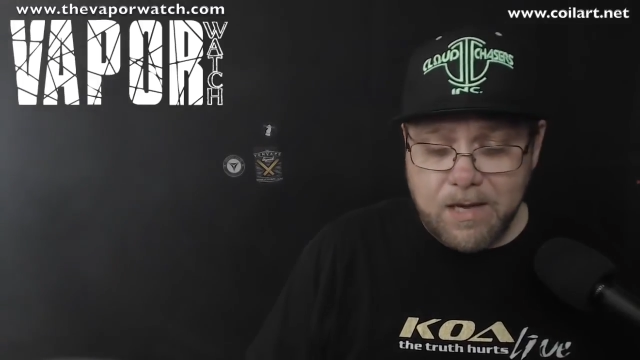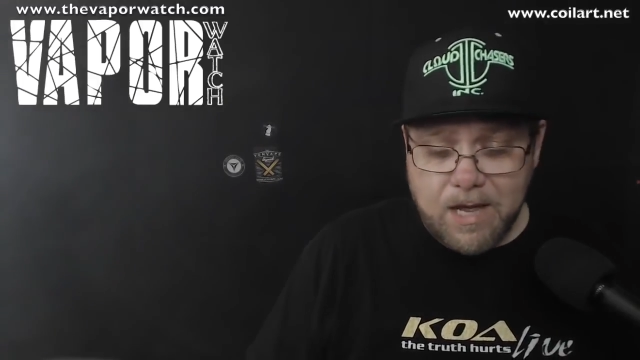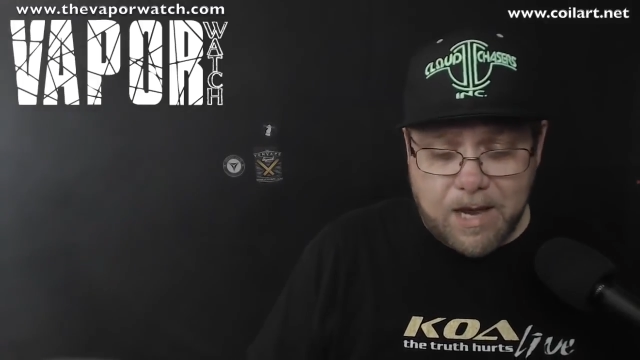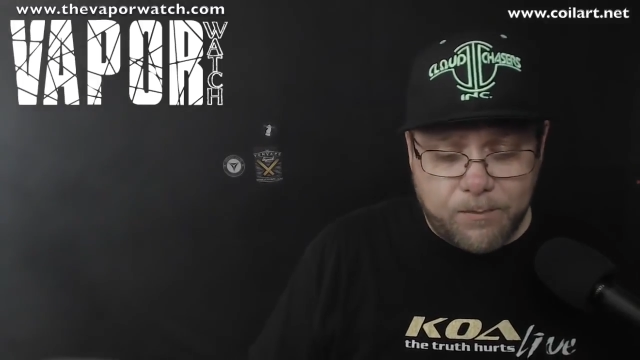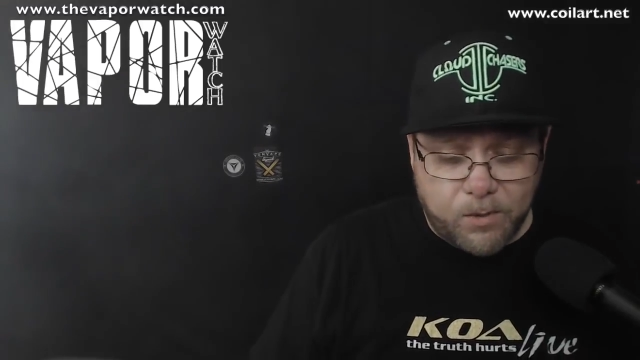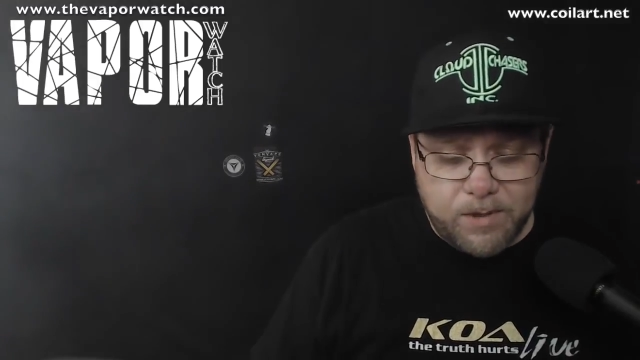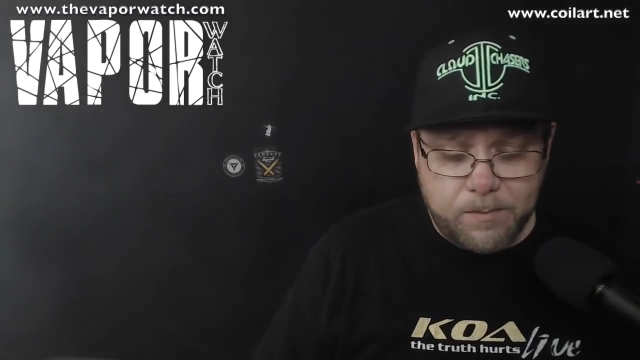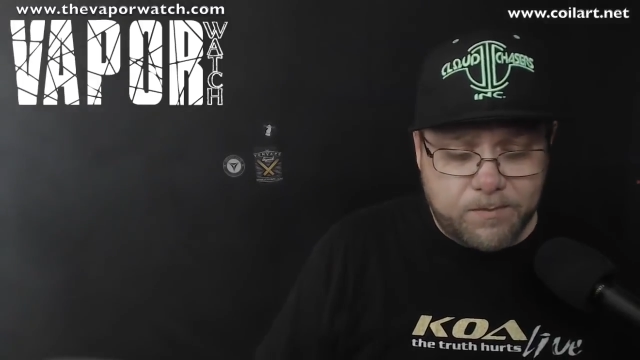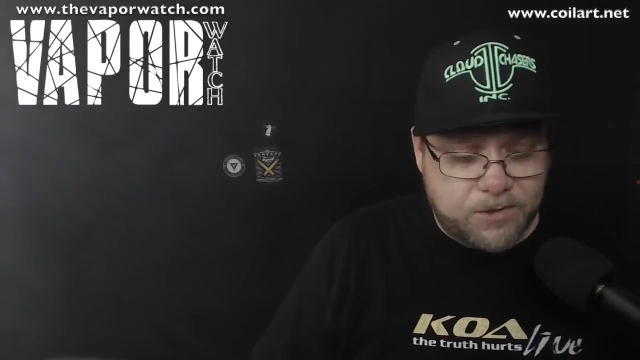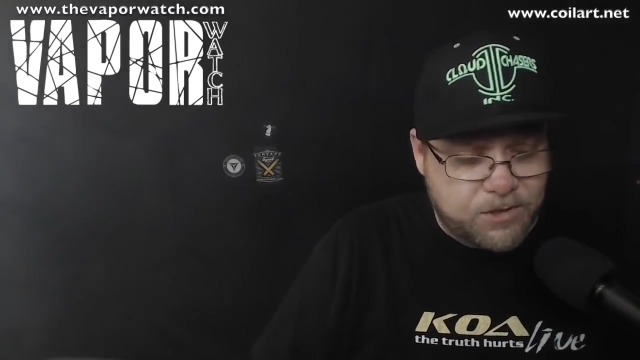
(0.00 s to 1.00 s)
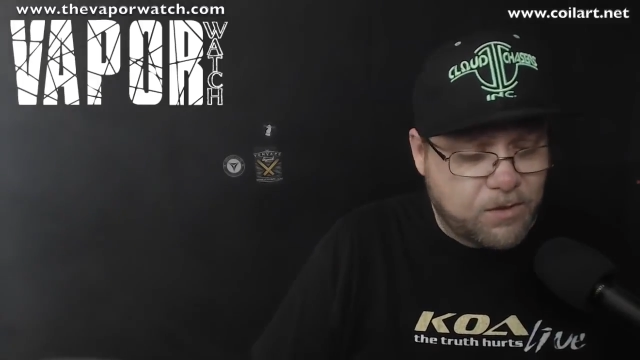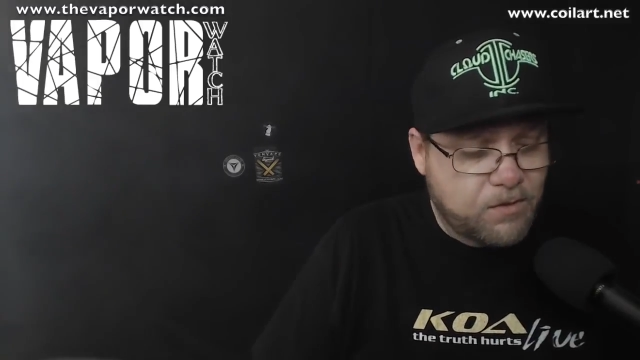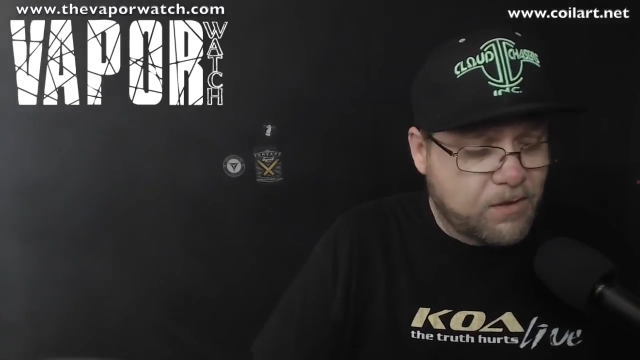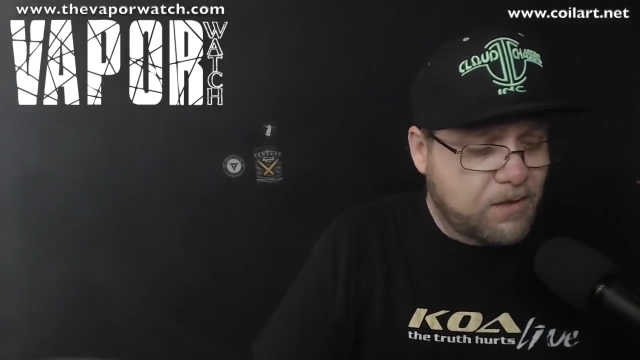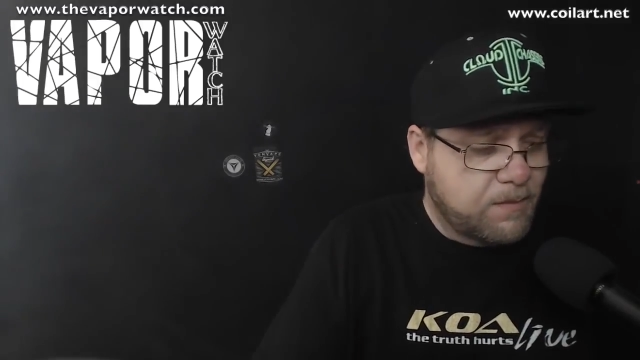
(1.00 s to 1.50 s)
I'm pretty sure
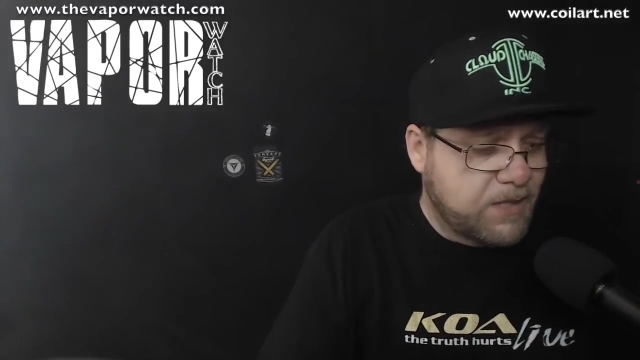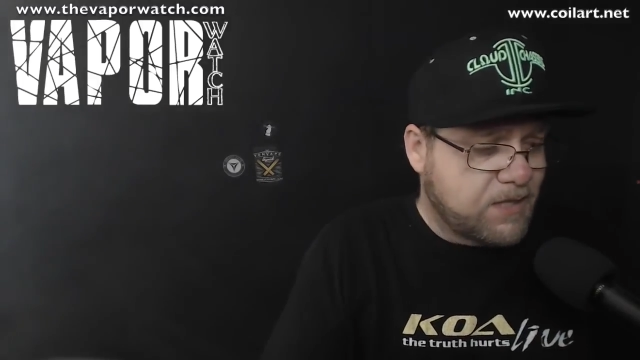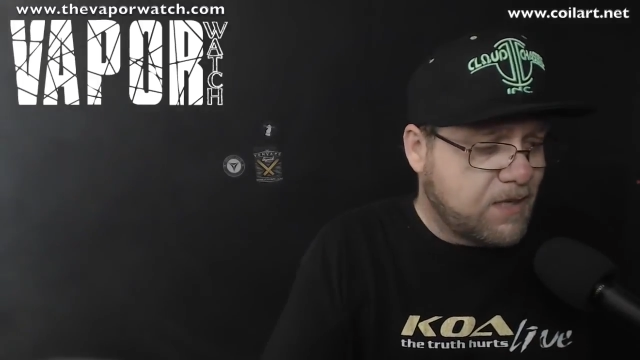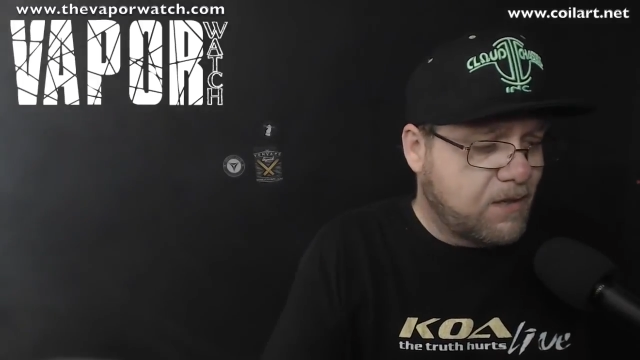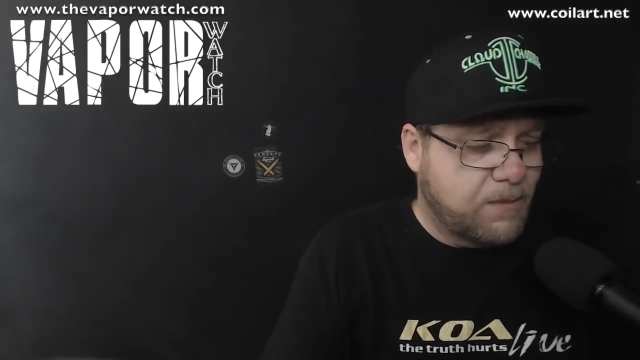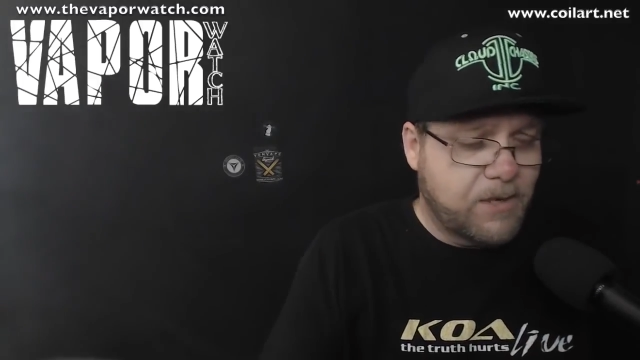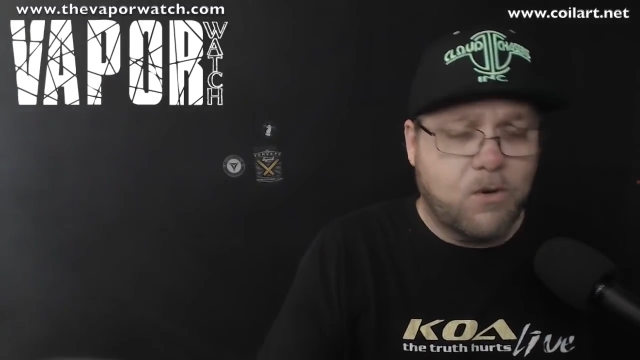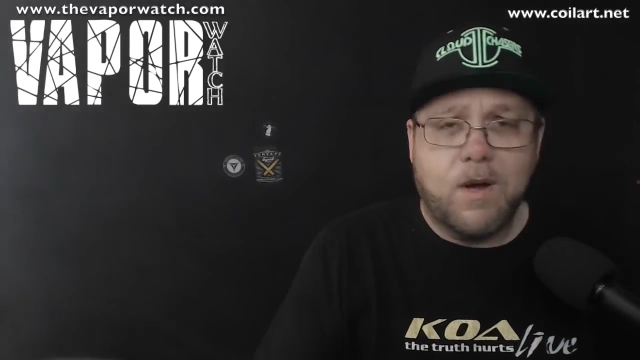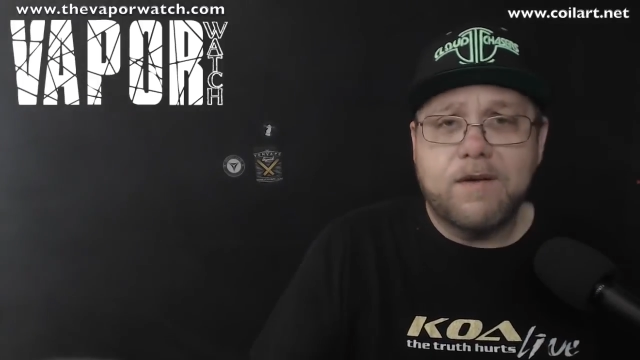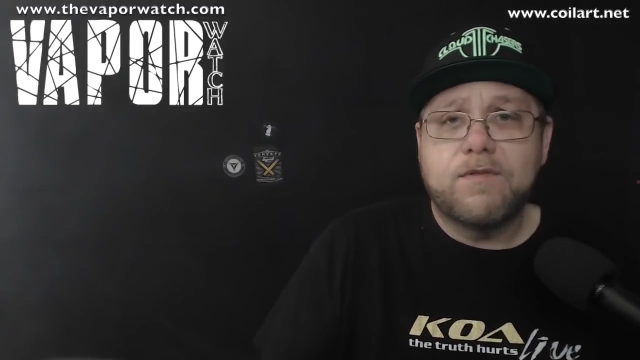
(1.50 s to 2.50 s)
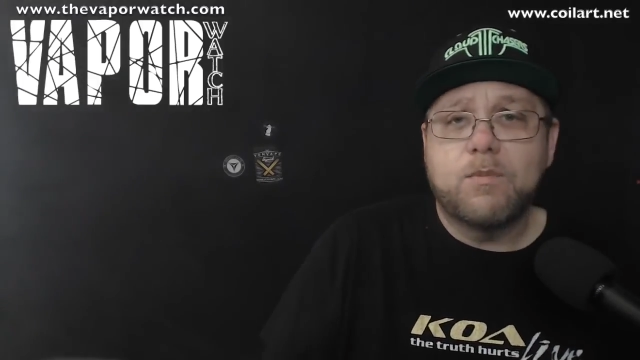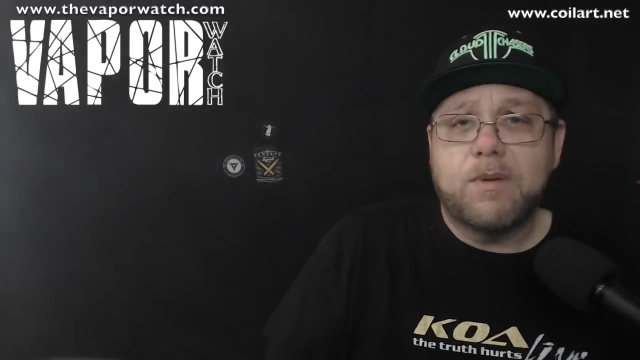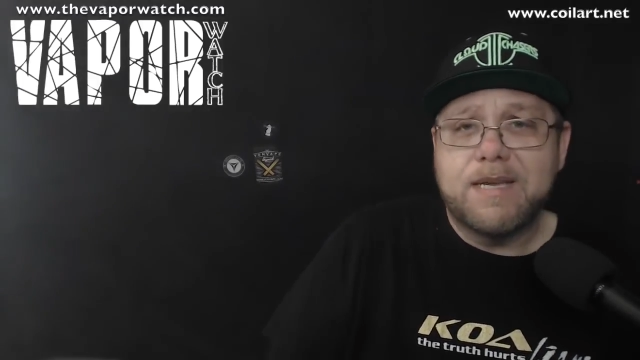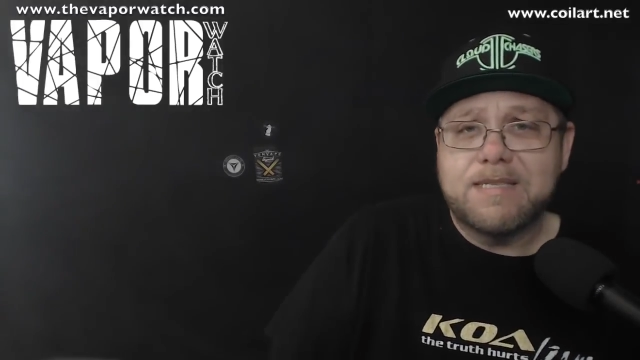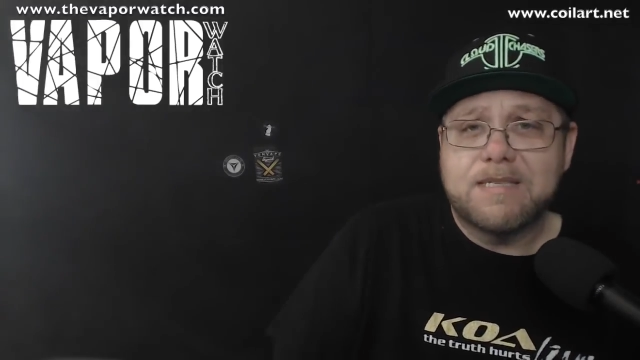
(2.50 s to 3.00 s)
they're going to be selling them in quite a few
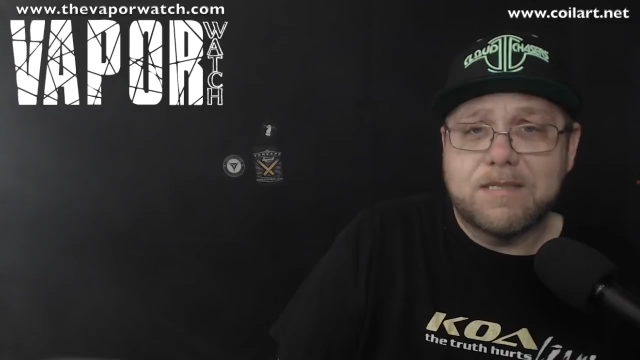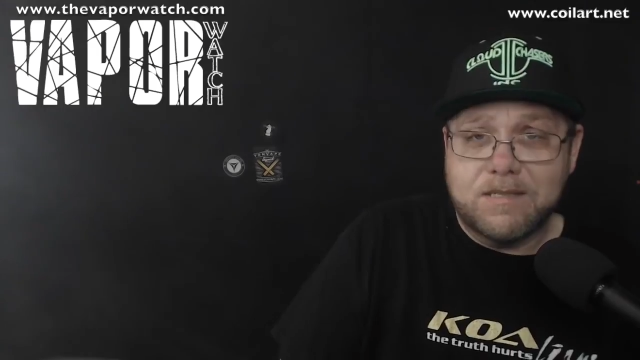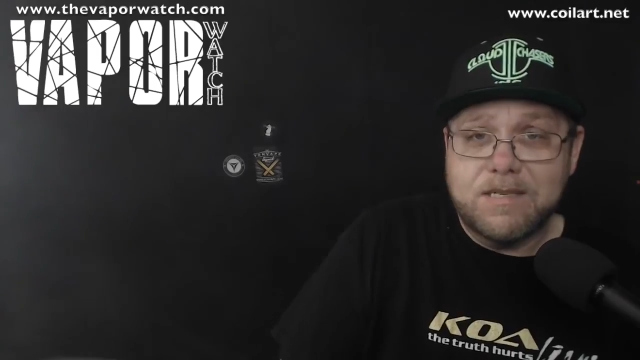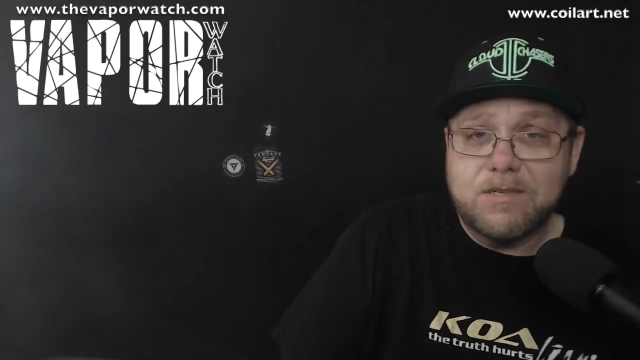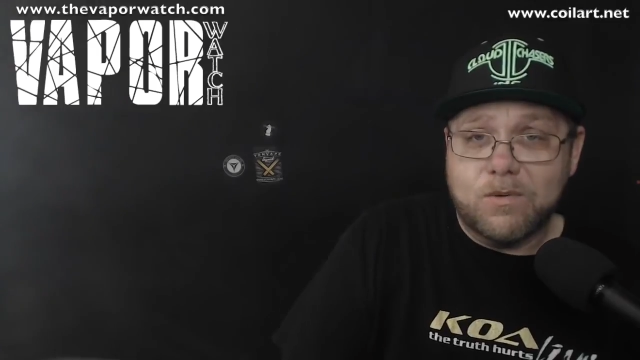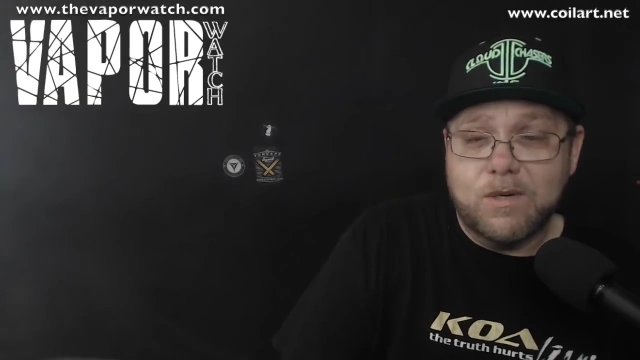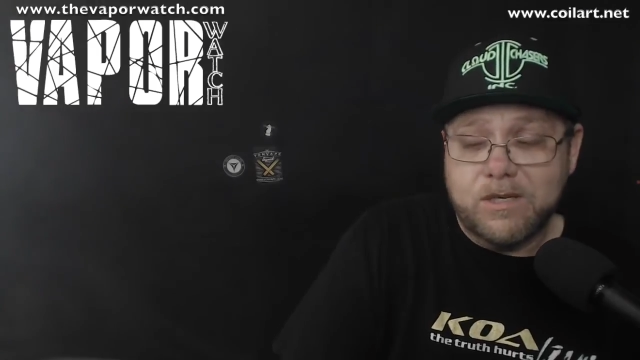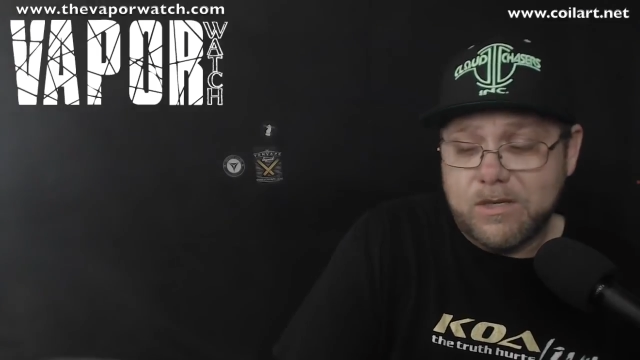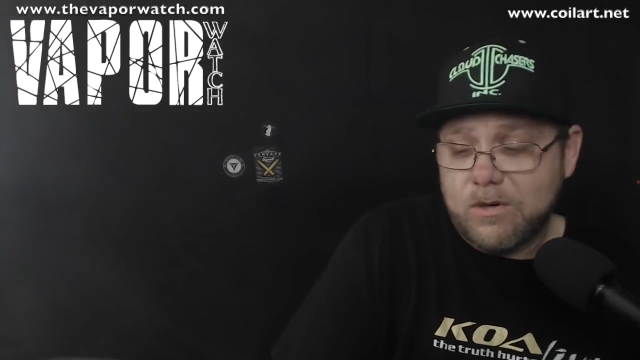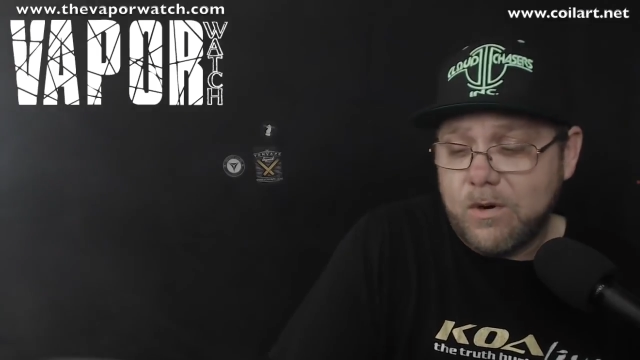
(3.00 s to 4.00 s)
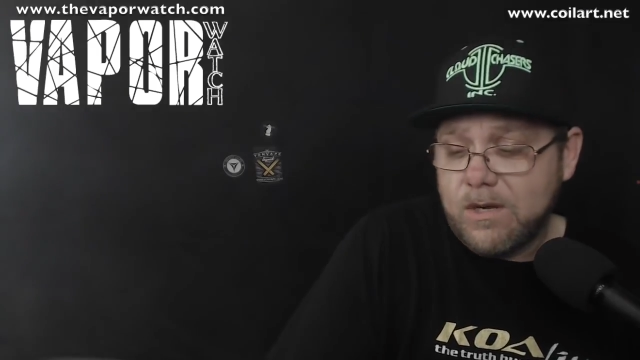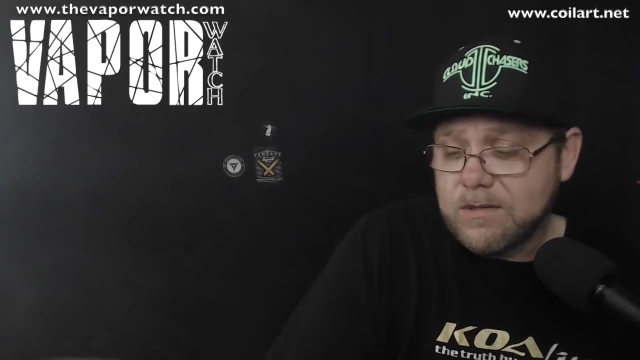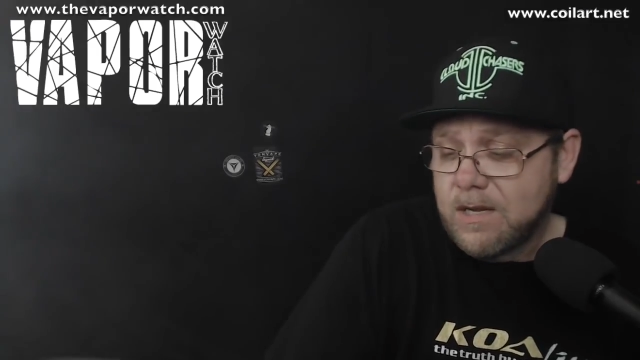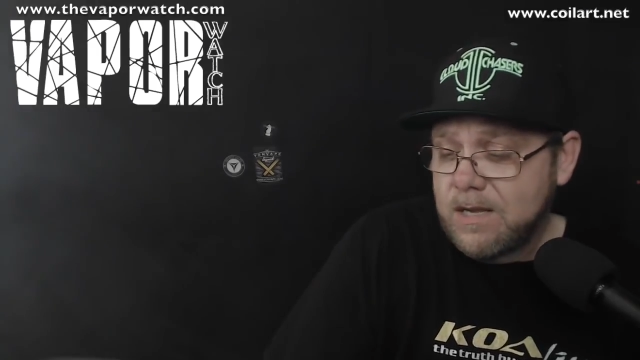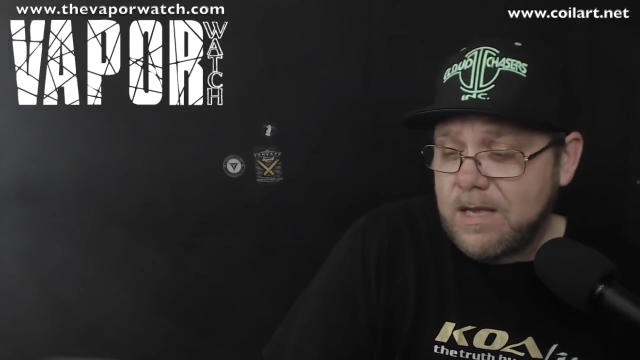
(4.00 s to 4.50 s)
places because these are really good coils.